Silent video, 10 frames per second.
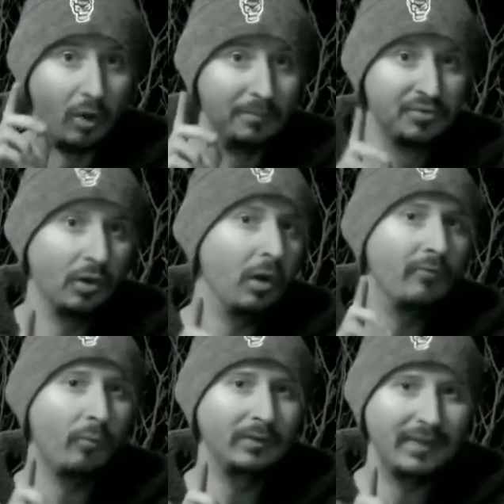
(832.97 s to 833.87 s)

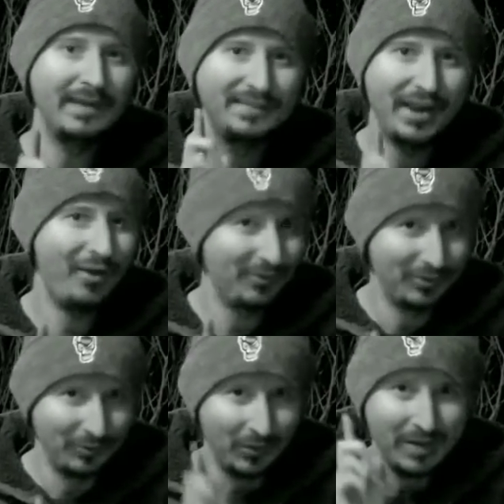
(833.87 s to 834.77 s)
observe what they tell
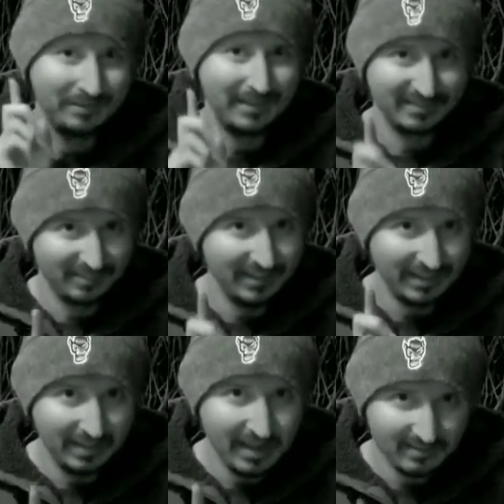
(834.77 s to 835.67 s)
you that sit
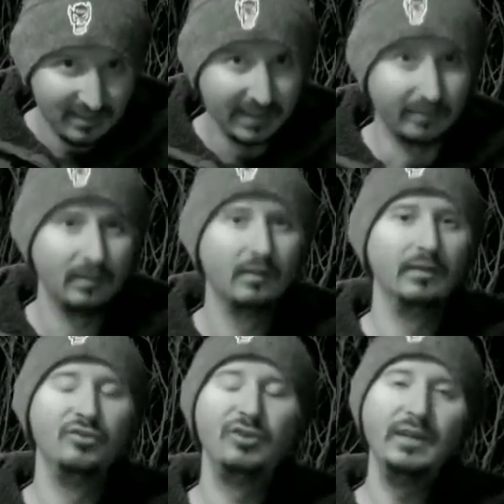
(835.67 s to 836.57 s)
in that seat.
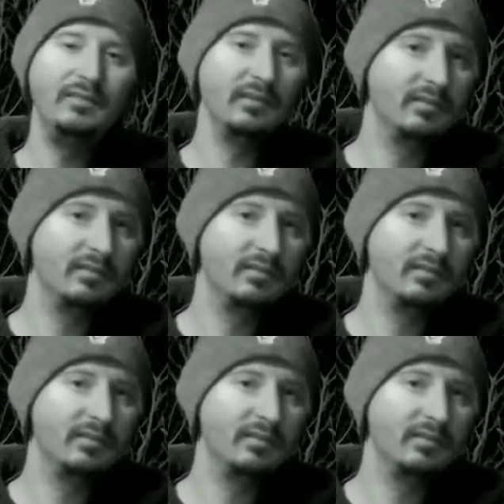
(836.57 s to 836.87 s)
Jesus